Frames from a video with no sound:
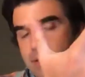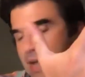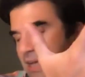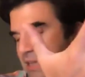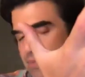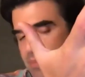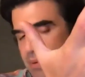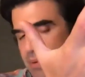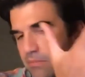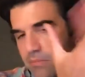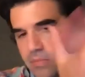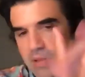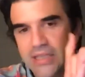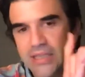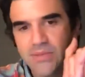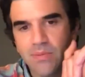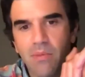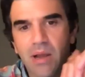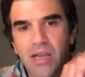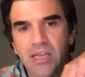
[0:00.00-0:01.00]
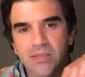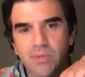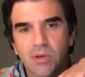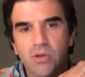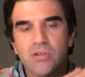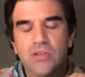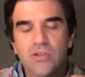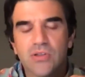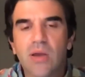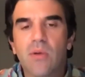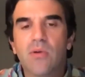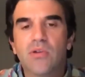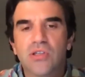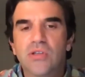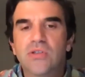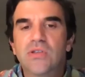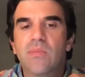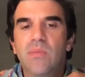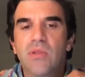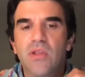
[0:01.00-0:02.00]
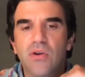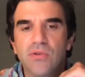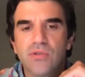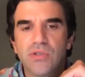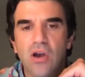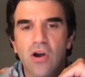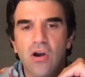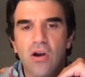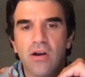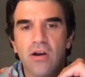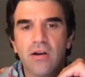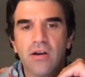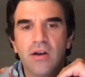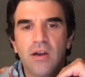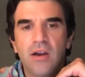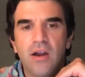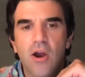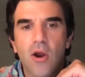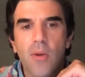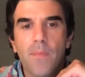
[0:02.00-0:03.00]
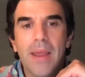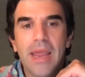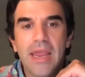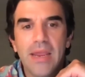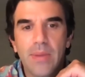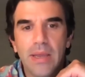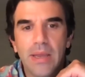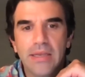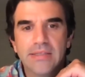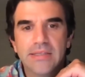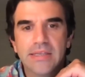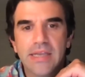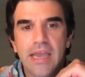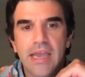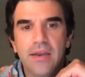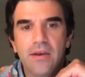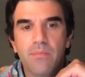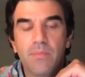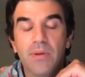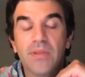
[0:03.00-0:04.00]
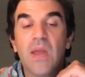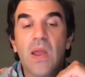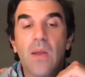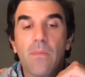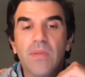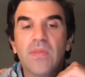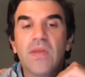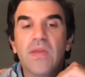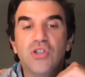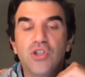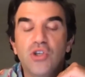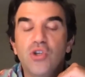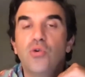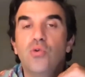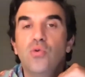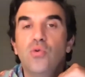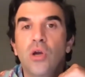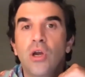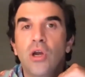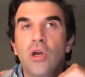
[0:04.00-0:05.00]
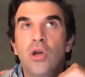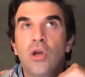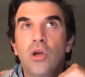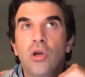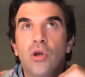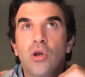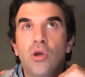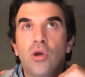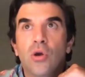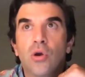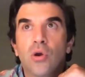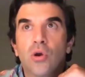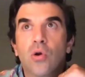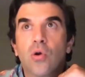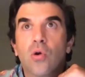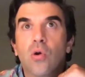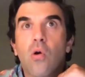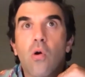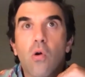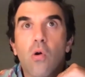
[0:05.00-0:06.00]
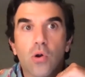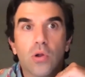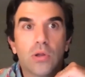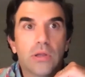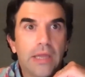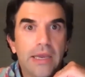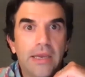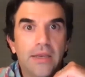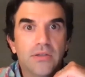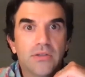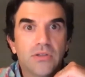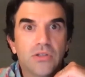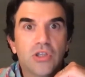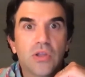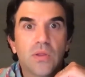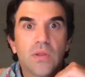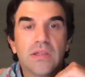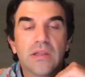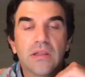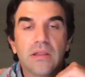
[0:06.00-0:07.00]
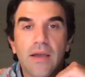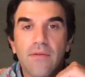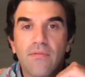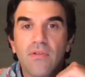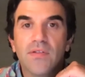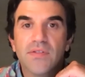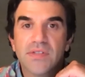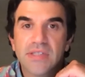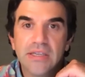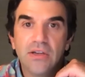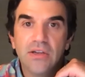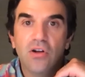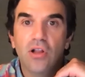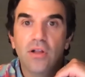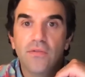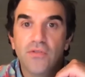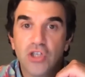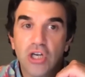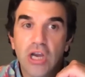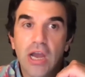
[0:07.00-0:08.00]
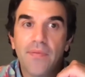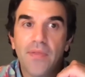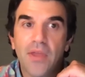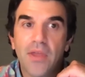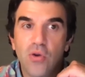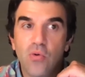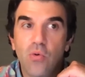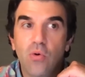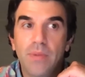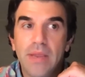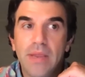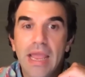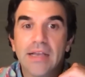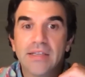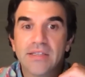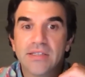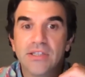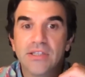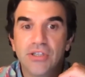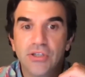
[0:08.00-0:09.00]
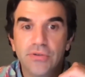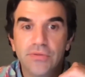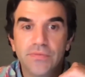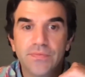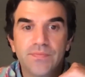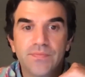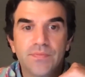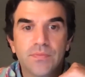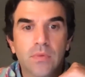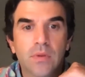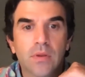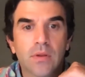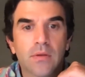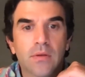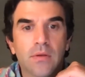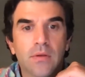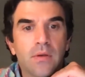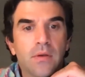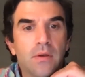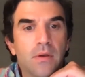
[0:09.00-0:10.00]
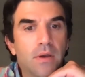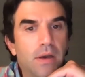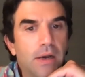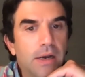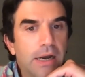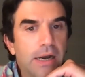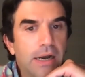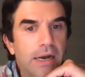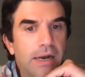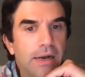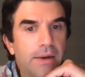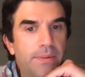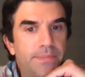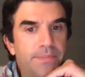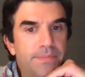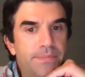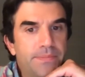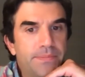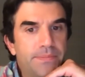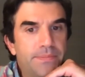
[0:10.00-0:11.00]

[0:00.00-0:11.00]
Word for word: that's been that's been my experience. So some so some of those are are pay based, and but they but they do correlate to the level of skill of shot that you will be asked to do. Um,